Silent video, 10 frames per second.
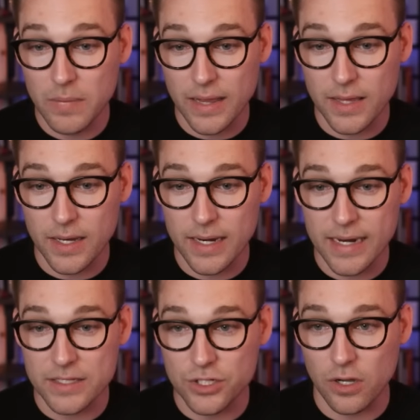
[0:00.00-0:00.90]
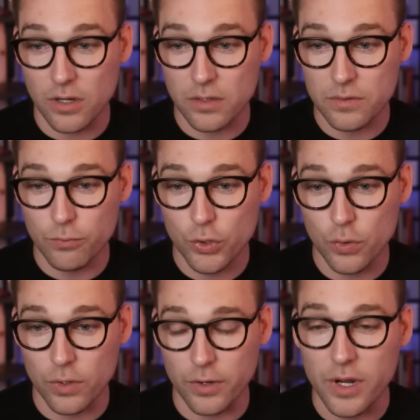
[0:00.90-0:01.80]
method and it's called
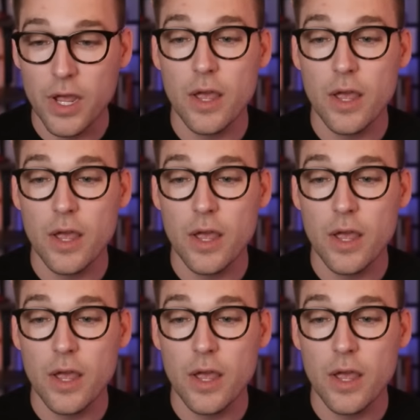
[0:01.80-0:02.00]
record.